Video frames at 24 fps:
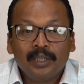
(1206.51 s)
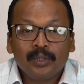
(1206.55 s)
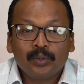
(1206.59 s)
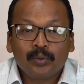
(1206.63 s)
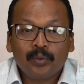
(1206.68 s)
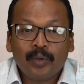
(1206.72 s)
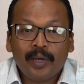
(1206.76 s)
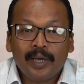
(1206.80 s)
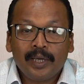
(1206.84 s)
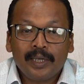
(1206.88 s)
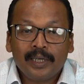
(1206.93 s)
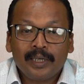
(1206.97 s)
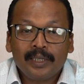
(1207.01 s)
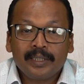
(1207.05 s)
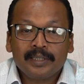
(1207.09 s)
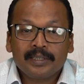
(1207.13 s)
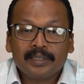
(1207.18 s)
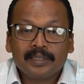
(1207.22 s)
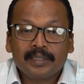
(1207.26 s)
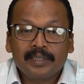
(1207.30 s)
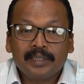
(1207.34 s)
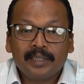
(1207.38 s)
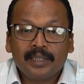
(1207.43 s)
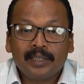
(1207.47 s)
to
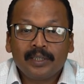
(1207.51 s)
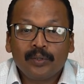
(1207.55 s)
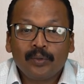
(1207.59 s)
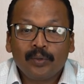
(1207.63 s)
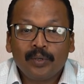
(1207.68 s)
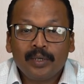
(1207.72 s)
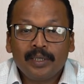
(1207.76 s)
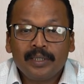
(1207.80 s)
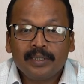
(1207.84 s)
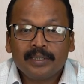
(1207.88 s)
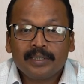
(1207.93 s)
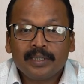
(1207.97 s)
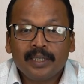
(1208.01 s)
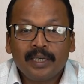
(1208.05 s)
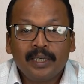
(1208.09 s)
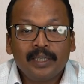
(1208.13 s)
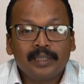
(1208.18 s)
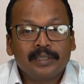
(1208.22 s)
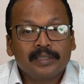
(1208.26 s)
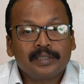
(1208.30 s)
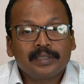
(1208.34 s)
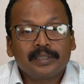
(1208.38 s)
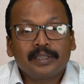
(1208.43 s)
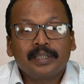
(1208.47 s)
enhance their knowledge
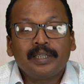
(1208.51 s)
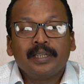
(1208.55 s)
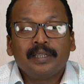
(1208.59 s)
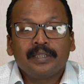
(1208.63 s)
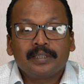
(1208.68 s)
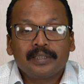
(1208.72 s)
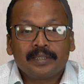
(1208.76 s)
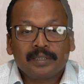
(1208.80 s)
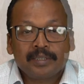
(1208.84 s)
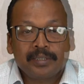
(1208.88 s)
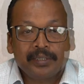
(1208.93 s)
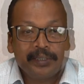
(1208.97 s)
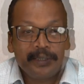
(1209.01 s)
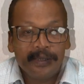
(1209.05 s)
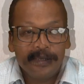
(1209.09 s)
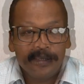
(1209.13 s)
and skills.